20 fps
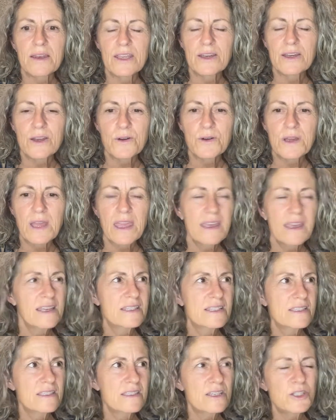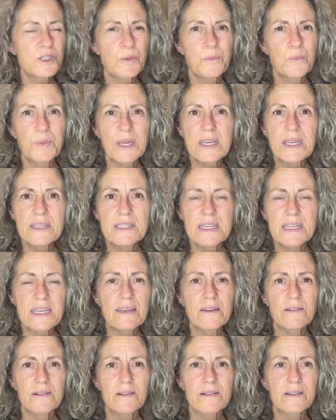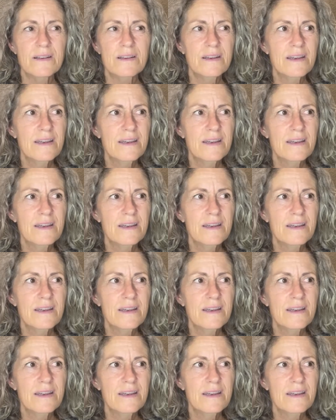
like it's such a big deal.